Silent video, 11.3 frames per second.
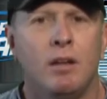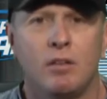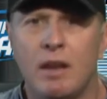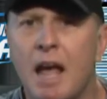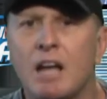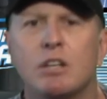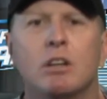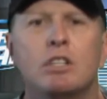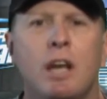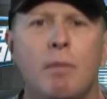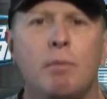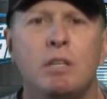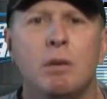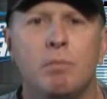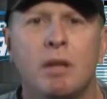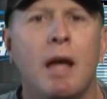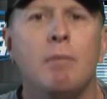It's a national
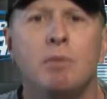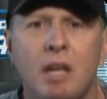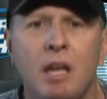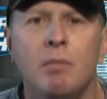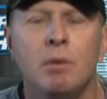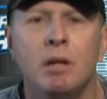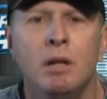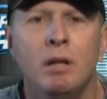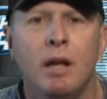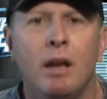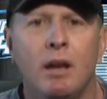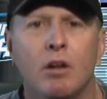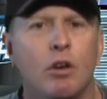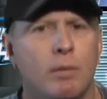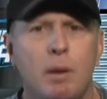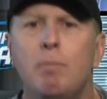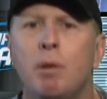championship type team, and they
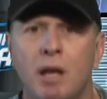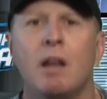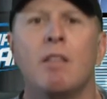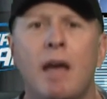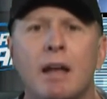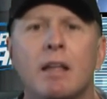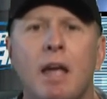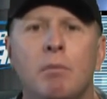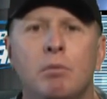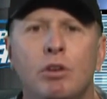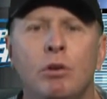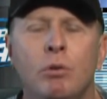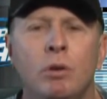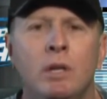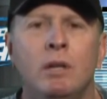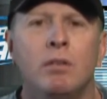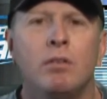could be playing in that game too.
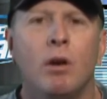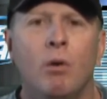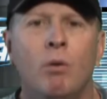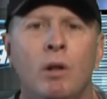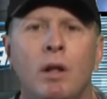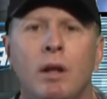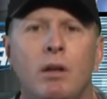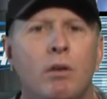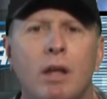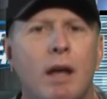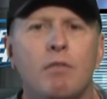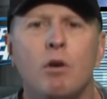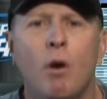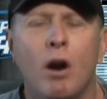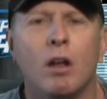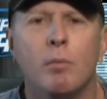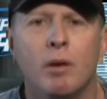So you could have no
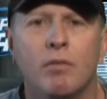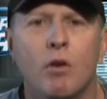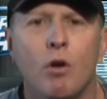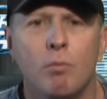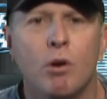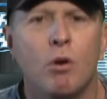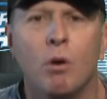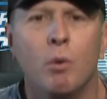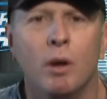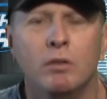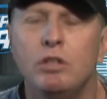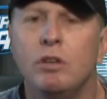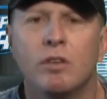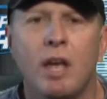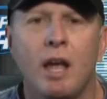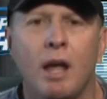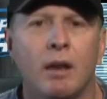argument if Colt McCoy wins. You
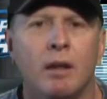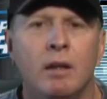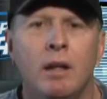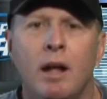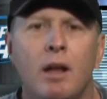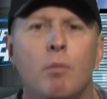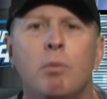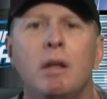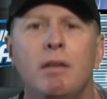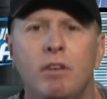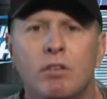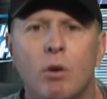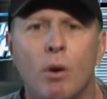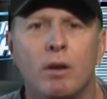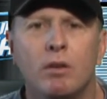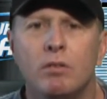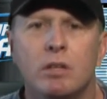just can't. I don't believe he's
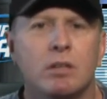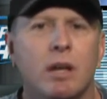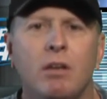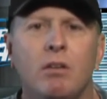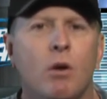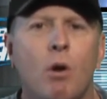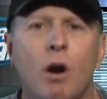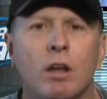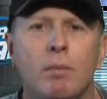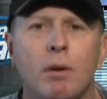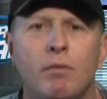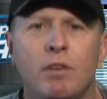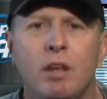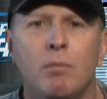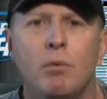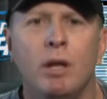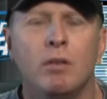going to, just like you no argument if
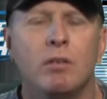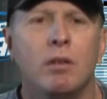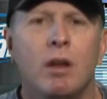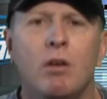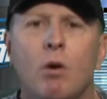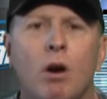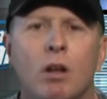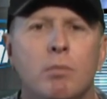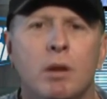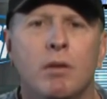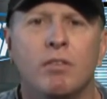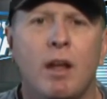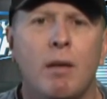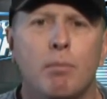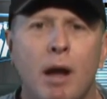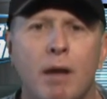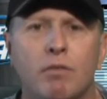Tim wins, and no argument if
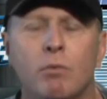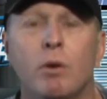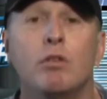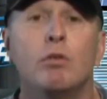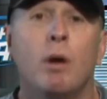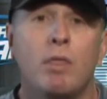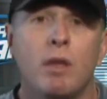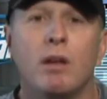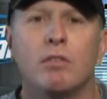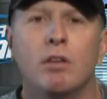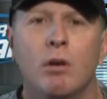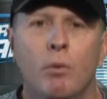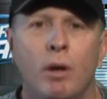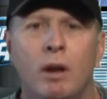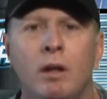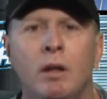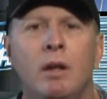Sam Bradford wins, who I think is going to
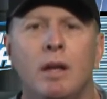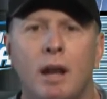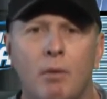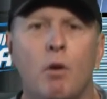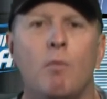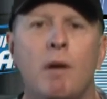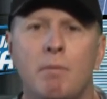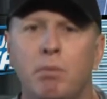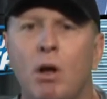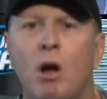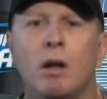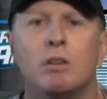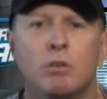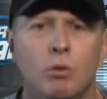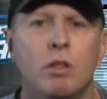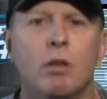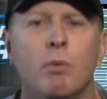win. And I wrote my blog and
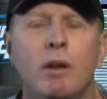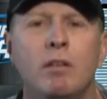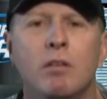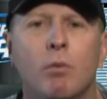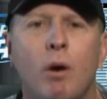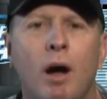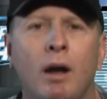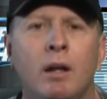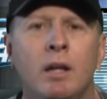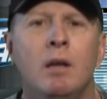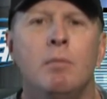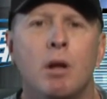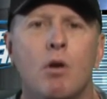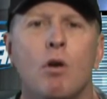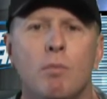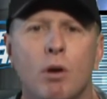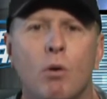told you the reasons why. But
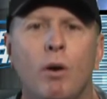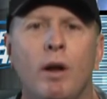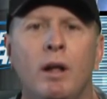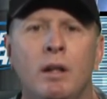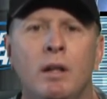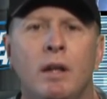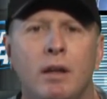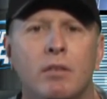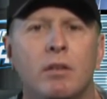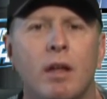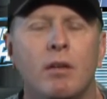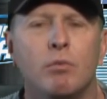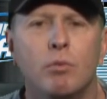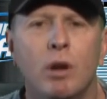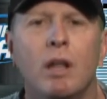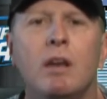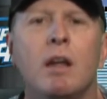Colt McCoy has
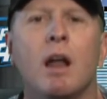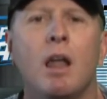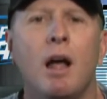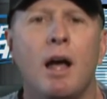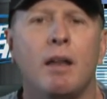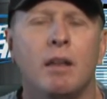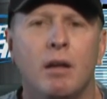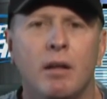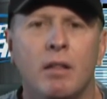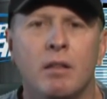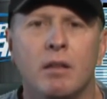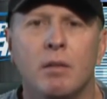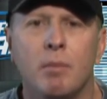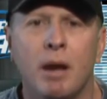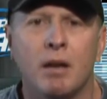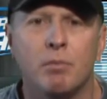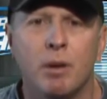really done a lot, and the
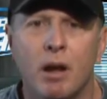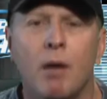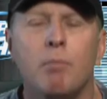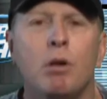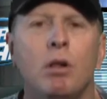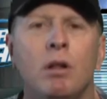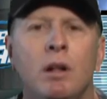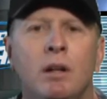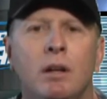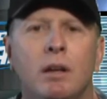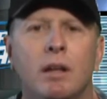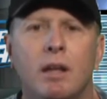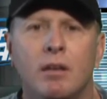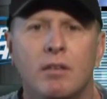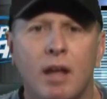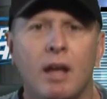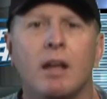man's been humble, and the
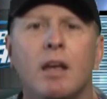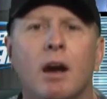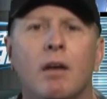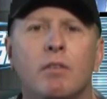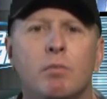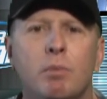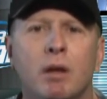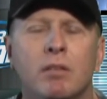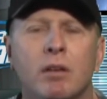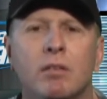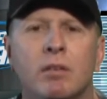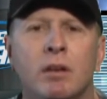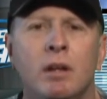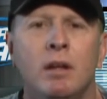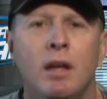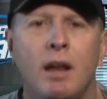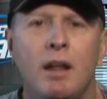kid's taken care of his business,
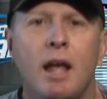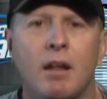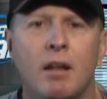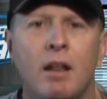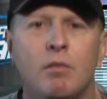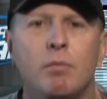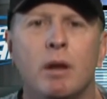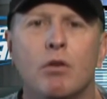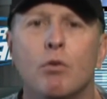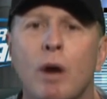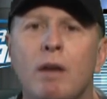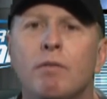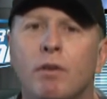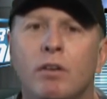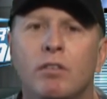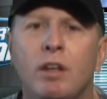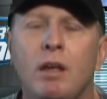and he's been great
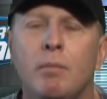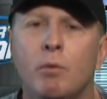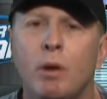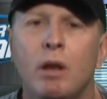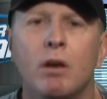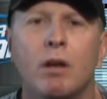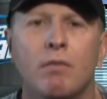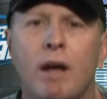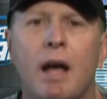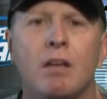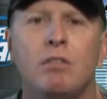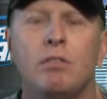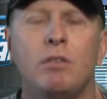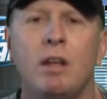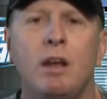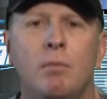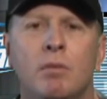for his team. And we look at value to
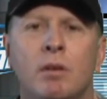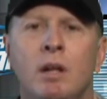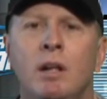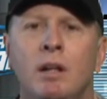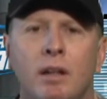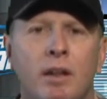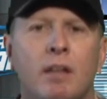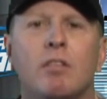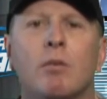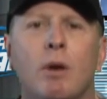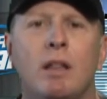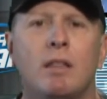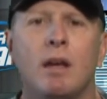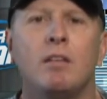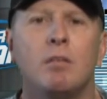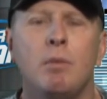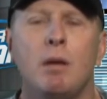teams. And that's a great
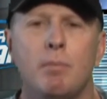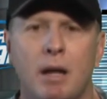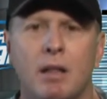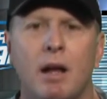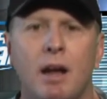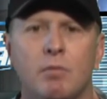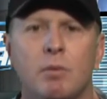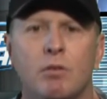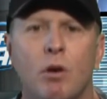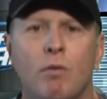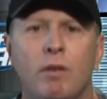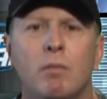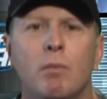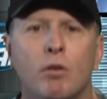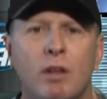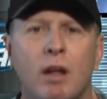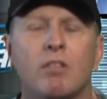thing to me about the Heisman Trophy, the
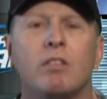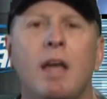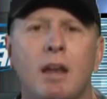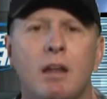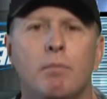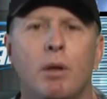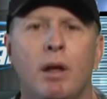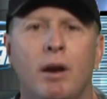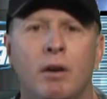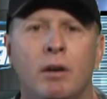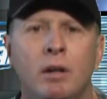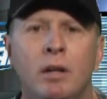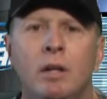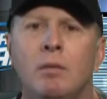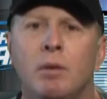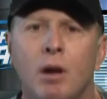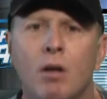most outstanding player.
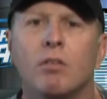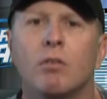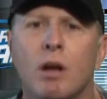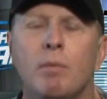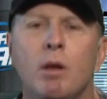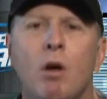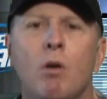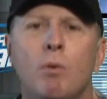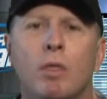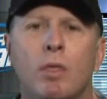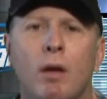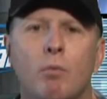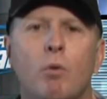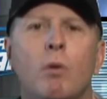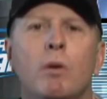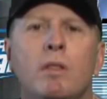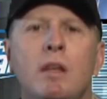But also come along with that,
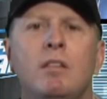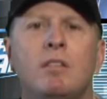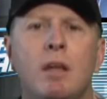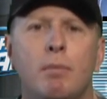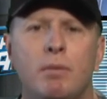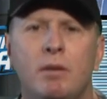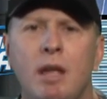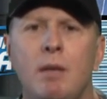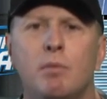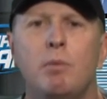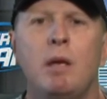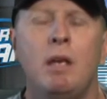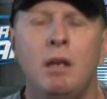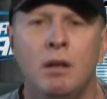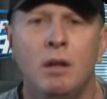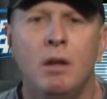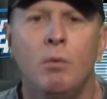where would these teams
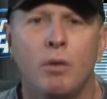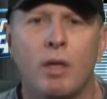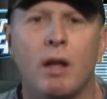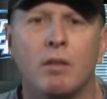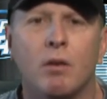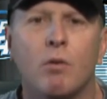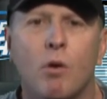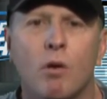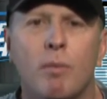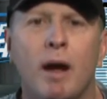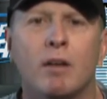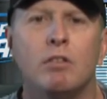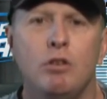be without their quarterbacks?